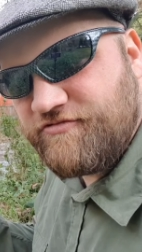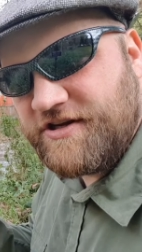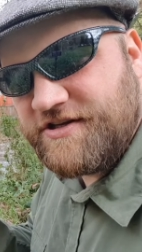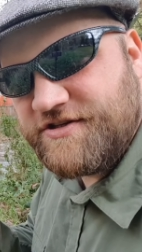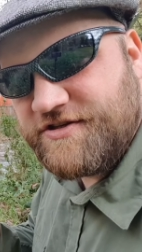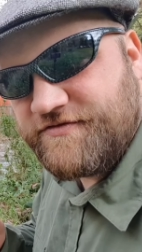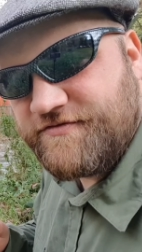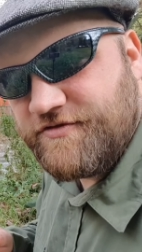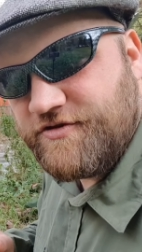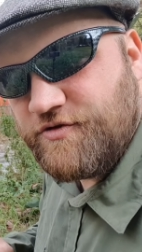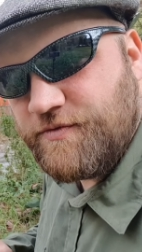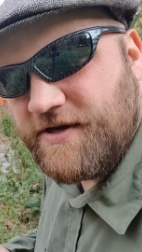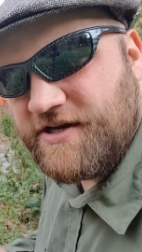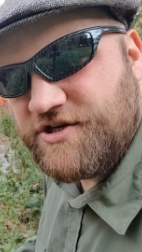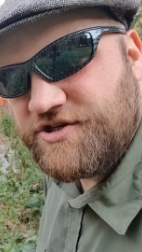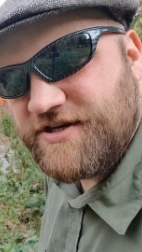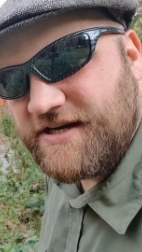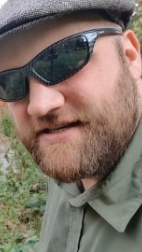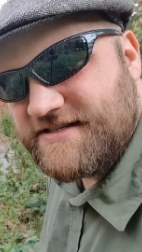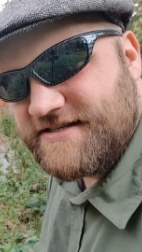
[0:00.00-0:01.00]
runs through
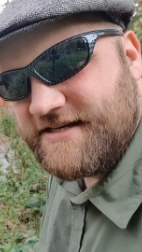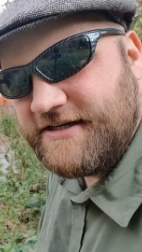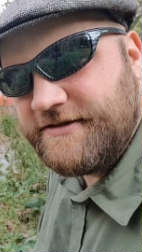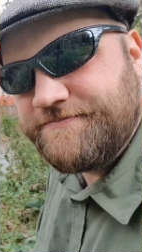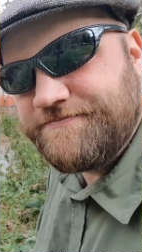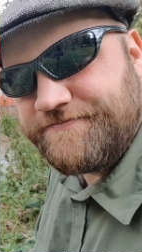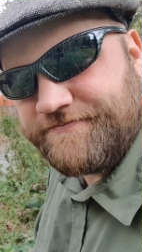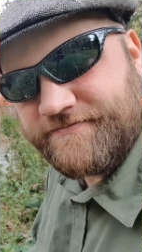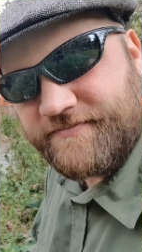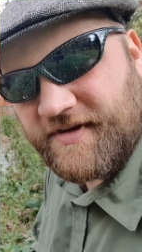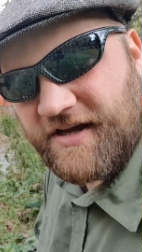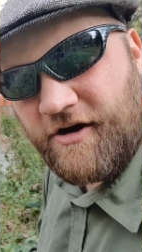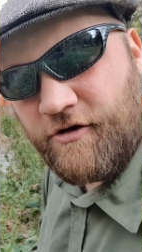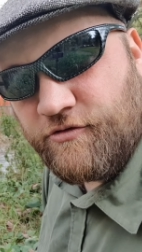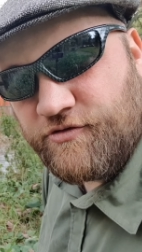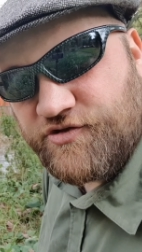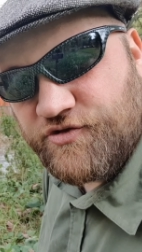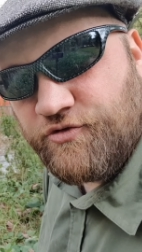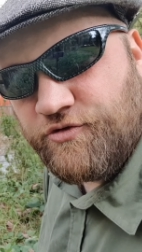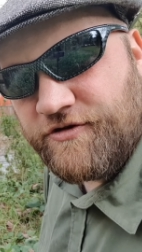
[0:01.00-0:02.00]
Winchester
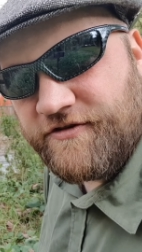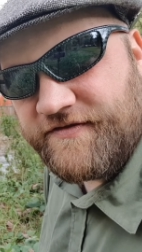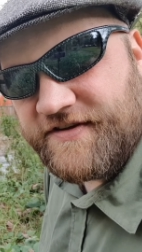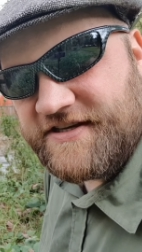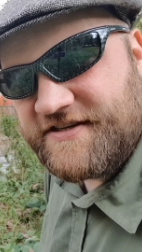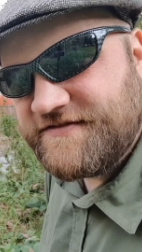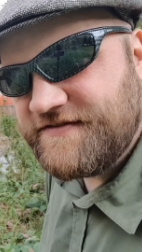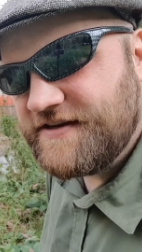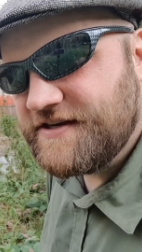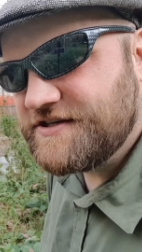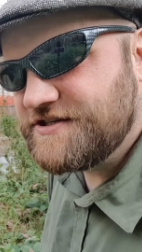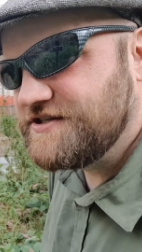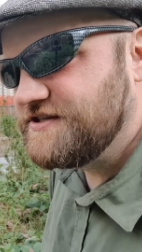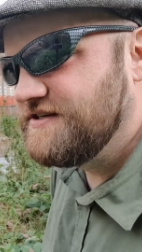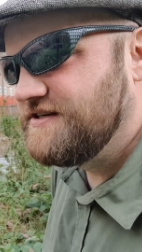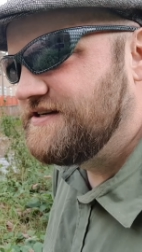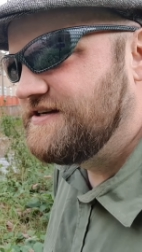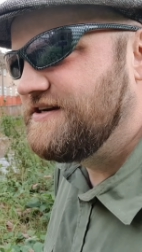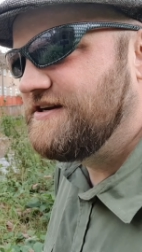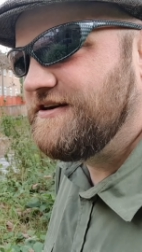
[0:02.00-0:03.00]
holds all of these fish.
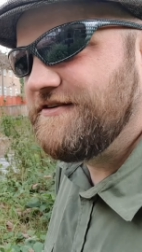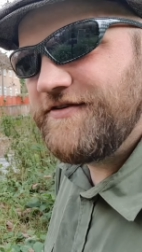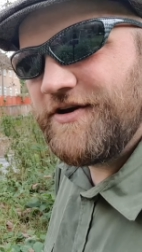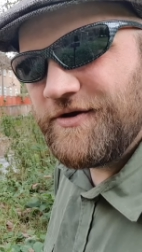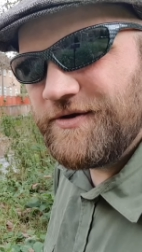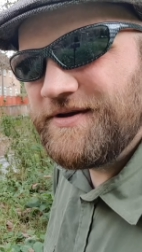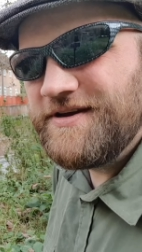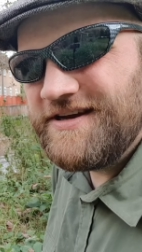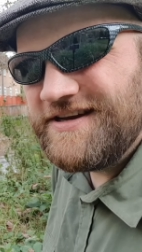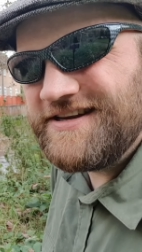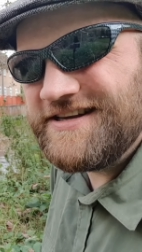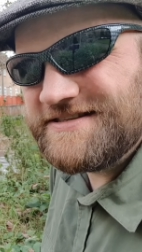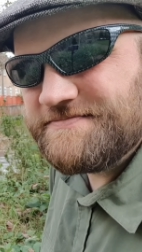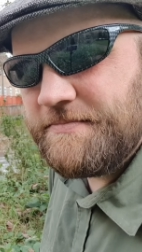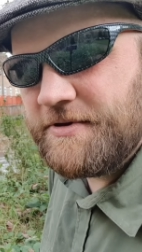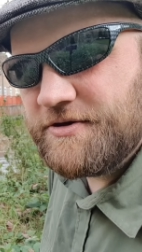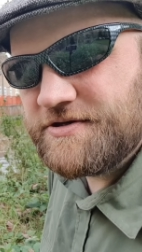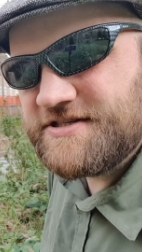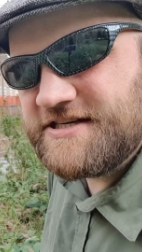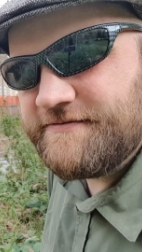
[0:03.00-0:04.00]
Although it is
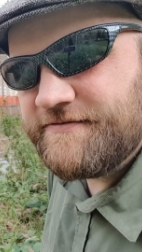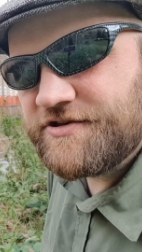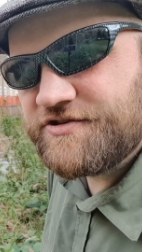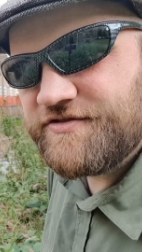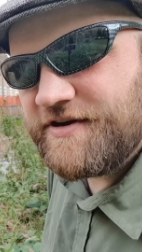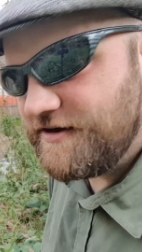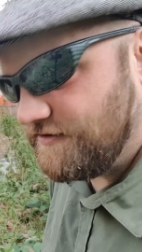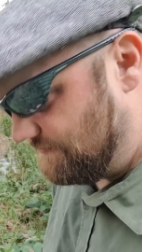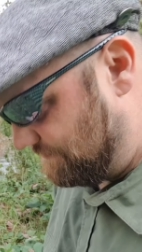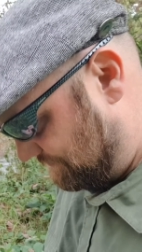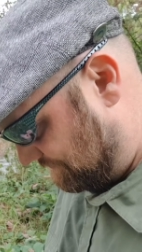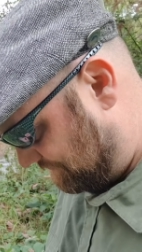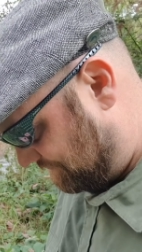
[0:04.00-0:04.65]
mostly for trout.